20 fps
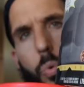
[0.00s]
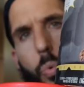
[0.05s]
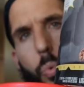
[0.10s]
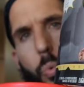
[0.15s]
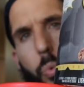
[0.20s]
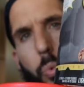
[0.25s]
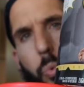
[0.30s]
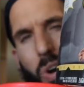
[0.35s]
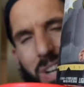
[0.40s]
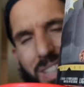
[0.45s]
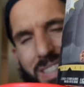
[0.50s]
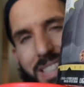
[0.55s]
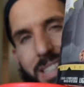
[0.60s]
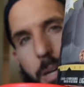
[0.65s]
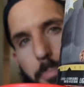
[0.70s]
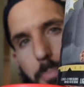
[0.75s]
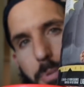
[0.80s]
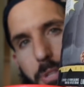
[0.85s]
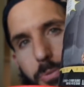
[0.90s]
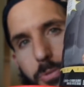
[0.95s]
What's
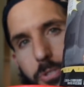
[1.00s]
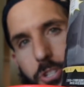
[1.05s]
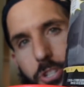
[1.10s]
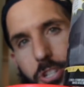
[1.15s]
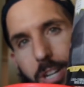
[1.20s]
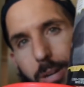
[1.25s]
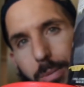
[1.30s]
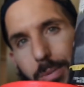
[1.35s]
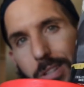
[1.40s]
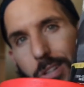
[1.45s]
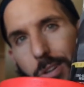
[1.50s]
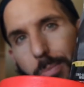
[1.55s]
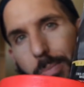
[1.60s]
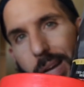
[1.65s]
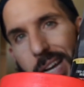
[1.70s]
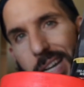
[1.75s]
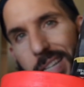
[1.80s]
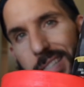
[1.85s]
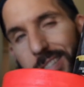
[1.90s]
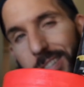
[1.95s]
up, you chubby little
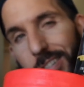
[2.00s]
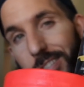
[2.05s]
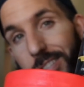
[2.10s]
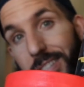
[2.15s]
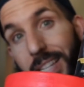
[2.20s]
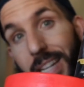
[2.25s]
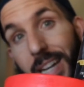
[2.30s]
bastards?